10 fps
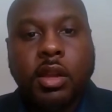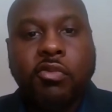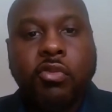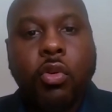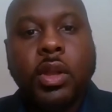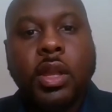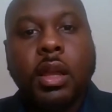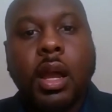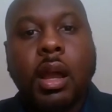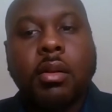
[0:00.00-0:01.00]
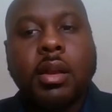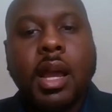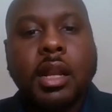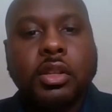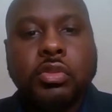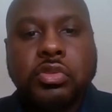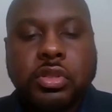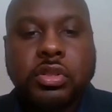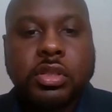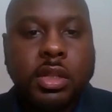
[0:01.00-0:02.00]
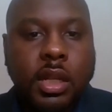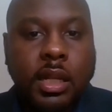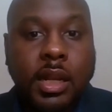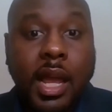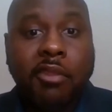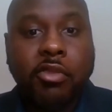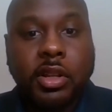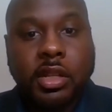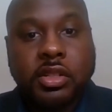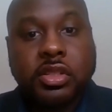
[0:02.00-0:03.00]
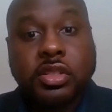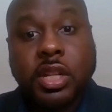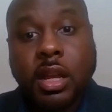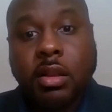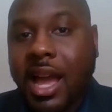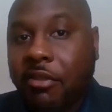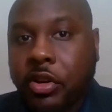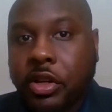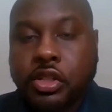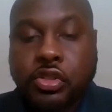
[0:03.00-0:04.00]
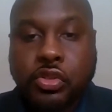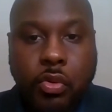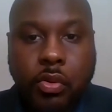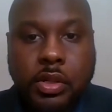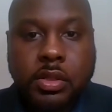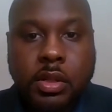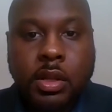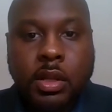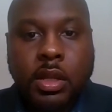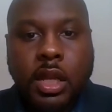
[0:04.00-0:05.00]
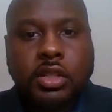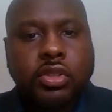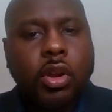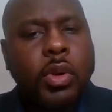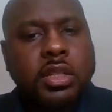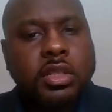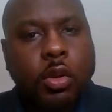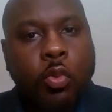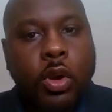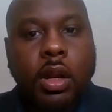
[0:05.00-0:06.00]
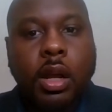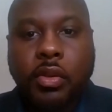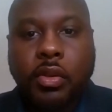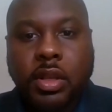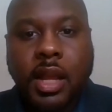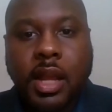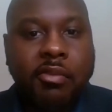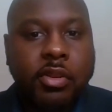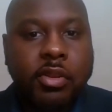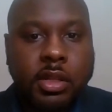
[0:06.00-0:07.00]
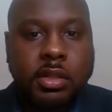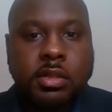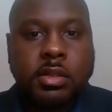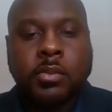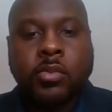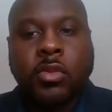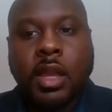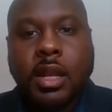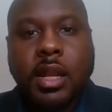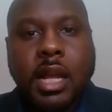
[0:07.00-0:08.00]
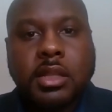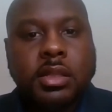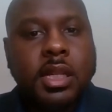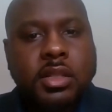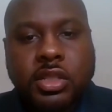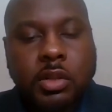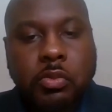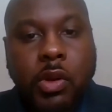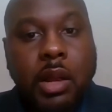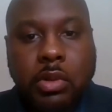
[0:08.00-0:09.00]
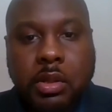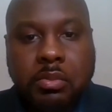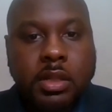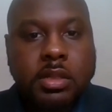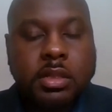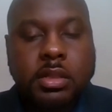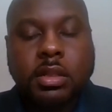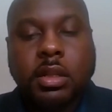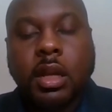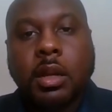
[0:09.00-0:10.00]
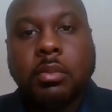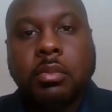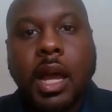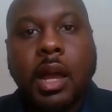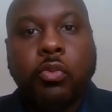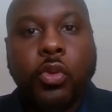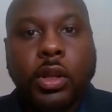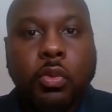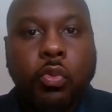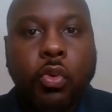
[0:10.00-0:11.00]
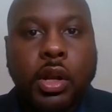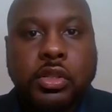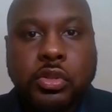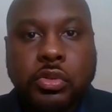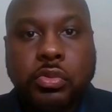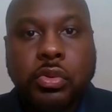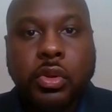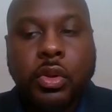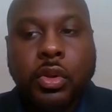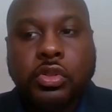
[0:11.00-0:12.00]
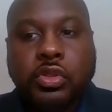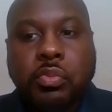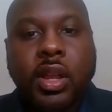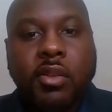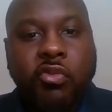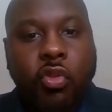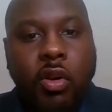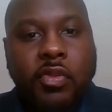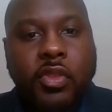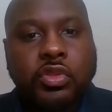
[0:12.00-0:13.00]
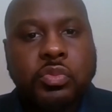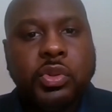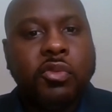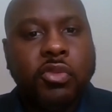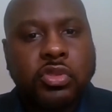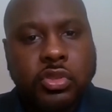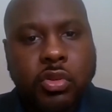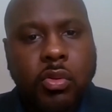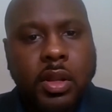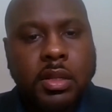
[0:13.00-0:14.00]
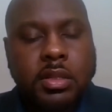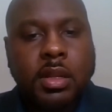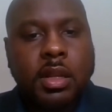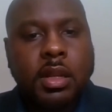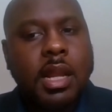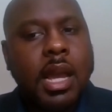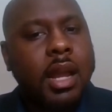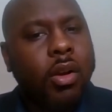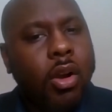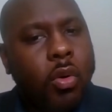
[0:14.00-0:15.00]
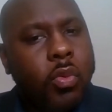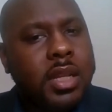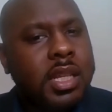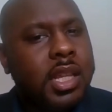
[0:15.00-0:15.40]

Therefore, we are not used to seeing Africans tell African stories. It's always someone other than Africans. And that didn't sit right with me, sister. I really wanted to bring forth those beautiful stories, not always